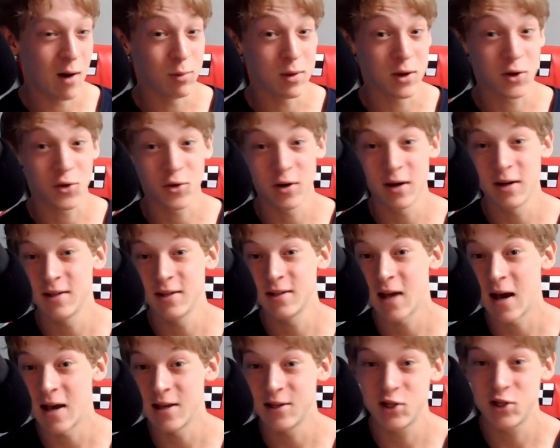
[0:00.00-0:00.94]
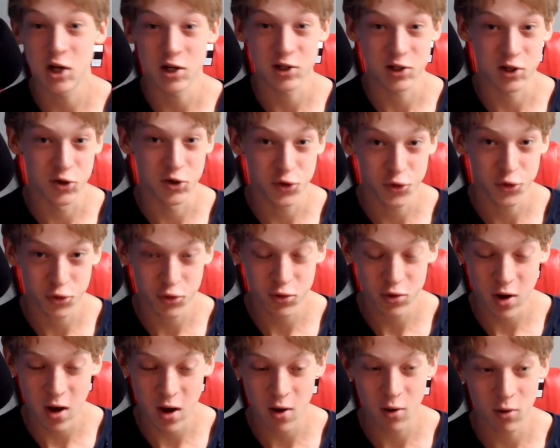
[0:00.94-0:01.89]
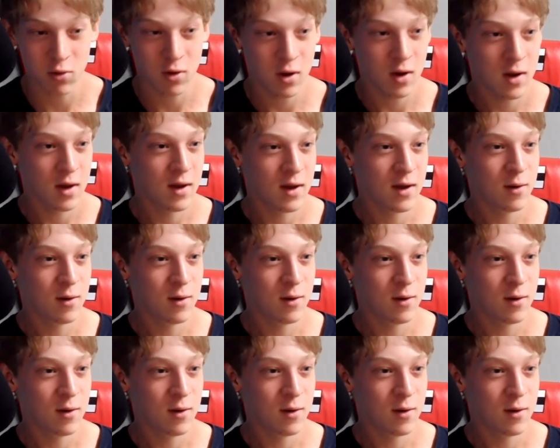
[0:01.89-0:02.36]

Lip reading: We criticize Justin Trudeau.